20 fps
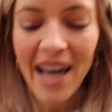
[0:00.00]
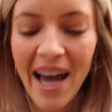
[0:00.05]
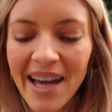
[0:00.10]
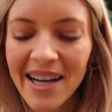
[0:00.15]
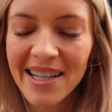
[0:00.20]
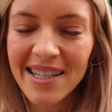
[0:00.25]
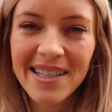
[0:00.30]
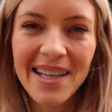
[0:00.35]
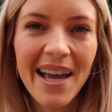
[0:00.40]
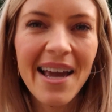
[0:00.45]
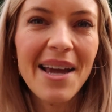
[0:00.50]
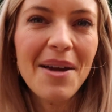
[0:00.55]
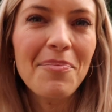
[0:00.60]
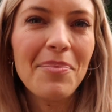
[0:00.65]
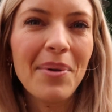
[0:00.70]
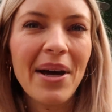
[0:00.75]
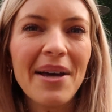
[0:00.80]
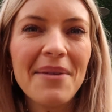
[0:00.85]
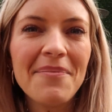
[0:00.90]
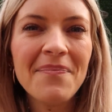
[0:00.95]
that is like,
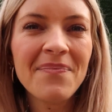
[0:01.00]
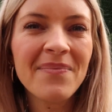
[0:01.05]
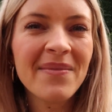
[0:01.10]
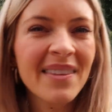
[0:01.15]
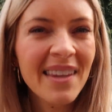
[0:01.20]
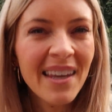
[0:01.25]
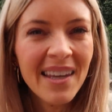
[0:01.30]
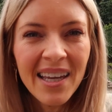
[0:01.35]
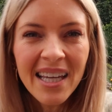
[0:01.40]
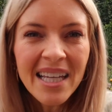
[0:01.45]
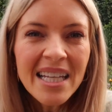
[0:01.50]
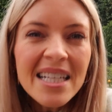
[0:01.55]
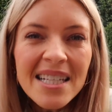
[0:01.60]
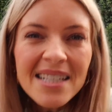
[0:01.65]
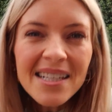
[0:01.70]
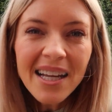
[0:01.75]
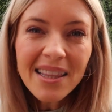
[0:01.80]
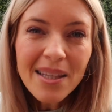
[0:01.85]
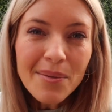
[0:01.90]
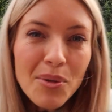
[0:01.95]
but it's
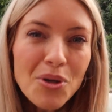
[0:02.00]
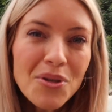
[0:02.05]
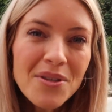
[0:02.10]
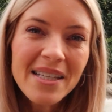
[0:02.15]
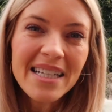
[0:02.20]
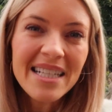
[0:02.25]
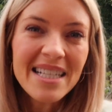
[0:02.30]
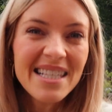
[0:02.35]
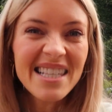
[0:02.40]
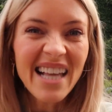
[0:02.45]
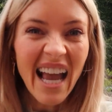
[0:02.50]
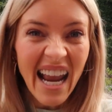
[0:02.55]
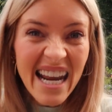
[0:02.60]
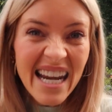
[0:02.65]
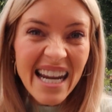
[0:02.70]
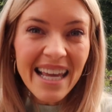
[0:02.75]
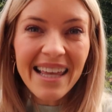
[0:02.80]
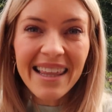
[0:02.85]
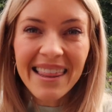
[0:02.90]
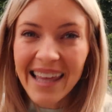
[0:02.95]
not the most
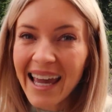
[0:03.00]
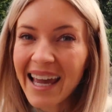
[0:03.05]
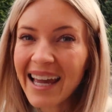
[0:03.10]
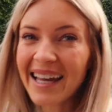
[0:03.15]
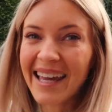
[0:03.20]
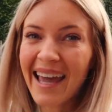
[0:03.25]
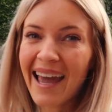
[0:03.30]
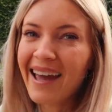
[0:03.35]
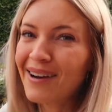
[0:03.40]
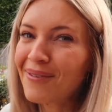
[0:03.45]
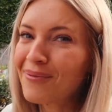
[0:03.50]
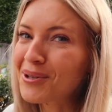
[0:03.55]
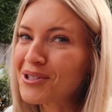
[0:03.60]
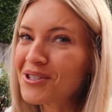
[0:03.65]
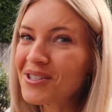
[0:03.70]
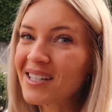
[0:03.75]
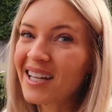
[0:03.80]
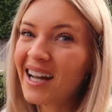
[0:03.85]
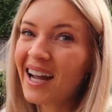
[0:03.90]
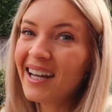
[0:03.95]
exciting thing. Again, we're
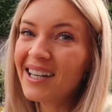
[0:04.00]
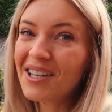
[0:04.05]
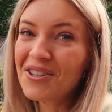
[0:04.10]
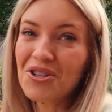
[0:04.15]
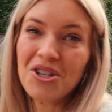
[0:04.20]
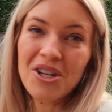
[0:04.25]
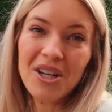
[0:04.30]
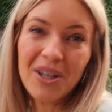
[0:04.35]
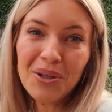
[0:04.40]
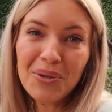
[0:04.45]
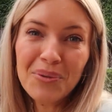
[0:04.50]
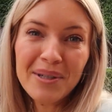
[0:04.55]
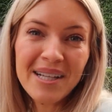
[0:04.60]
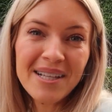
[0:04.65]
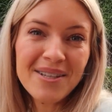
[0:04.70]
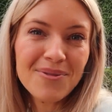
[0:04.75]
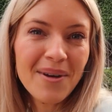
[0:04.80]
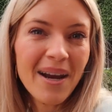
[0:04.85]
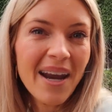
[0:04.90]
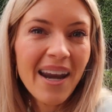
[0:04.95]
just kind of chill when
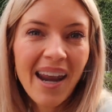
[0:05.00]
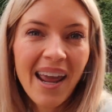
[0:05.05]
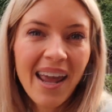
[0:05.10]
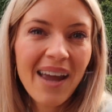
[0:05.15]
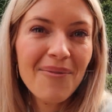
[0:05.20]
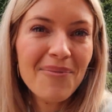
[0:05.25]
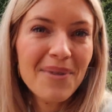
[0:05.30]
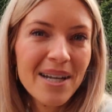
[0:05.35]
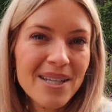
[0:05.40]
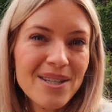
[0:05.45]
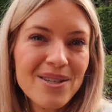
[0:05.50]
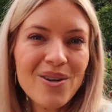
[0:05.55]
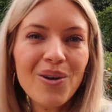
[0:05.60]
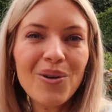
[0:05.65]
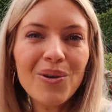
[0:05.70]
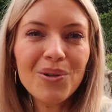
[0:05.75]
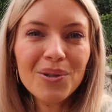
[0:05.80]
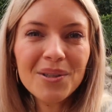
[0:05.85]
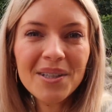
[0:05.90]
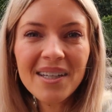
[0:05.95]
it's raining and when it's
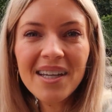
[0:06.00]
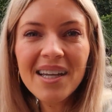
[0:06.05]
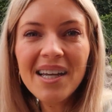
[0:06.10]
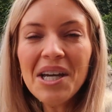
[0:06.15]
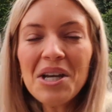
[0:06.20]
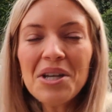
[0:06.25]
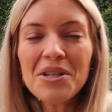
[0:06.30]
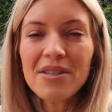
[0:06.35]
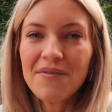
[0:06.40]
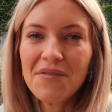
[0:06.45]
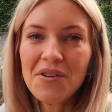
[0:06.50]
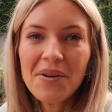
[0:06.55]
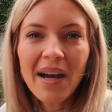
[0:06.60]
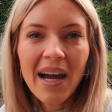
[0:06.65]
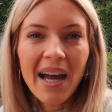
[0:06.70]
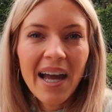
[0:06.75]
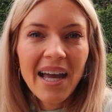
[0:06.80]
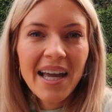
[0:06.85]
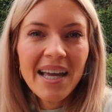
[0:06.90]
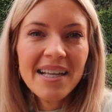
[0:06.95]
cold. So if you
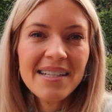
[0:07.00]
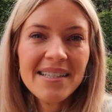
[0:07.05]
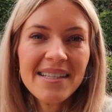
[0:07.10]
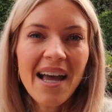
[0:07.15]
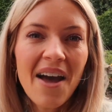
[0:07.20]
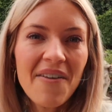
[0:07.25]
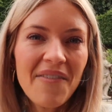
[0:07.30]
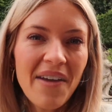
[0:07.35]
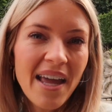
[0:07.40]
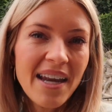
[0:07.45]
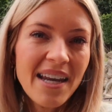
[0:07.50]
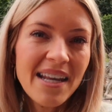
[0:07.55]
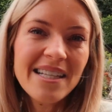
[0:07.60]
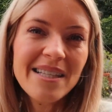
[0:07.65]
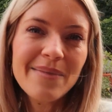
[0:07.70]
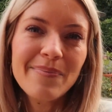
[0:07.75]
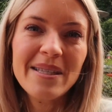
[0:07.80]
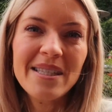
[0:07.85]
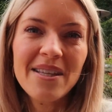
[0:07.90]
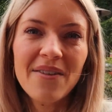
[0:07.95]
guys have any
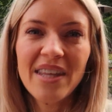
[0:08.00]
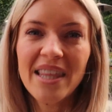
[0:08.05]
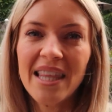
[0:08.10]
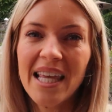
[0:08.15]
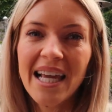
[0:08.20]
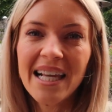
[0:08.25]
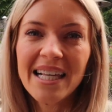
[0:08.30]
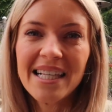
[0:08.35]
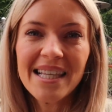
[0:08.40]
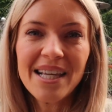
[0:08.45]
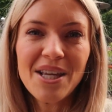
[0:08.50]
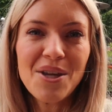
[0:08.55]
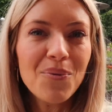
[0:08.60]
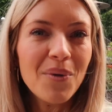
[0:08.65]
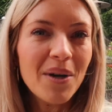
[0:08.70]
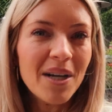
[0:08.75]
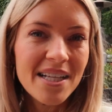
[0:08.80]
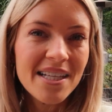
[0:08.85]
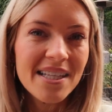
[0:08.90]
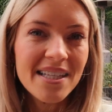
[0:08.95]
specific things that you
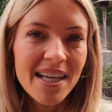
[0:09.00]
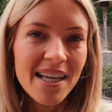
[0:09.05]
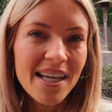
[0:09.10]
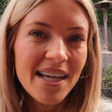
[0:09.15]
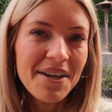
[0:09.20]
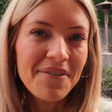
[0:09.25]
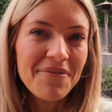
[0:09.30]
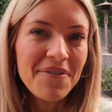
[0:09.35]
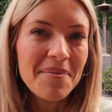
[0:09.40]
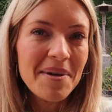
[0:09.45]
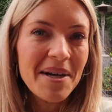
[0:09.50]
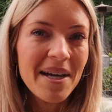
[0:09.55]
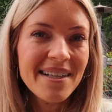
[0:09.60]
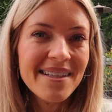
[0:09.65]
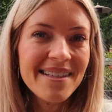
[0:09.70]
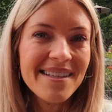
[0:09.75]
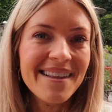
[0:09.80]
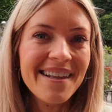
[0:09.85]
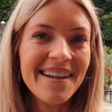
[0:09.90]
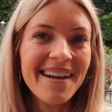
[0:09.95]
want to see from
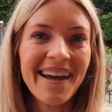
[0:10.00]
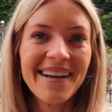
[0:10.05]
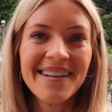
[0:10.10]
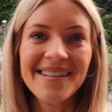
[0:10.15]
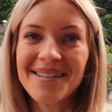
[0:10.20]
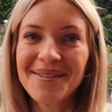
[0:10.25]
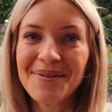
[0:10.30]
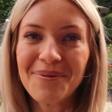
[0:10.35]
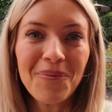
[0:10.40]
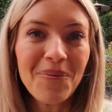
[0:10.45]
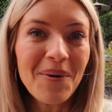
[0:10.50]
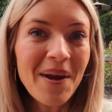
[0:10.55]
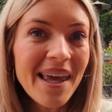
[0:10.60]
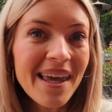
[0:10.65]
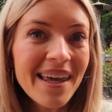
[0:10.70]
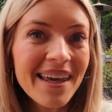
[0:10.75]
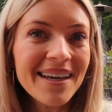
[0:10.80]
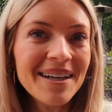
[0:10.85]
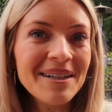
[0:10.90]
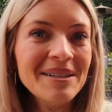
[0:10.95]
us in the next
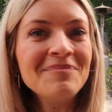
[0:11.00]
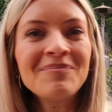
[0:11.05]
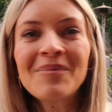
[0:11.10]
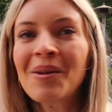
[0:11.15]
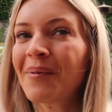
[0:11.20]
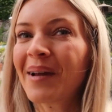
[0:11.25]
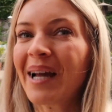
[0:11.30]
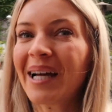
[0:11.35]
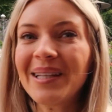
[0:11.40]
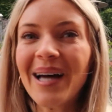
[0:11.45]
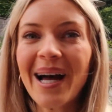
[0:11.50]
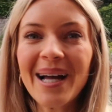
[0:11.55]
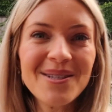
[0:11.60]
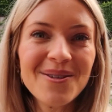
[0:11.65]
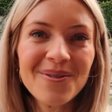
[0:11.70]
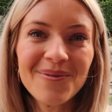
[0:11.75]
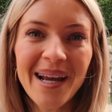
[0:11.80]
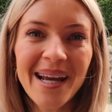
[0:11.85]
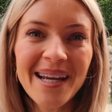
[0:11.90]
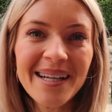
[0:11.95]
week, we've got lots
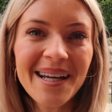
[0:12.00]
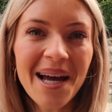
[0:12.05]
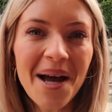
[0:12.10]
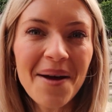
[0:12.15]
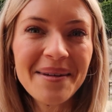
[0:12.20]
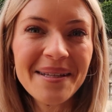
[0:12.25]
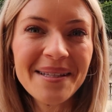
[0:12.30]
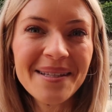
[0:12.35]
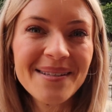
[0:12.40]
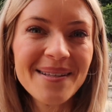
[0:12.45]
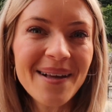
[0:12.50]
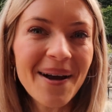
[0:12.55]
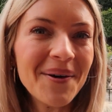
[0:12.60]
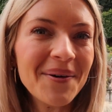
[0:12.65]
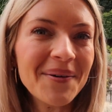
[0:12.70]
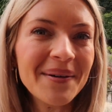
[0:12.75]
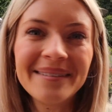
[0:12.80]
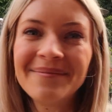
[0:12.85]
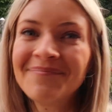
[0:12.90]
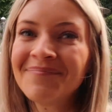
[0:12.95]
of rain coming,
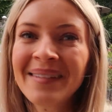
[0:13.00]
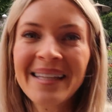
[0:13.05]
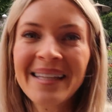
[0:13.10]
so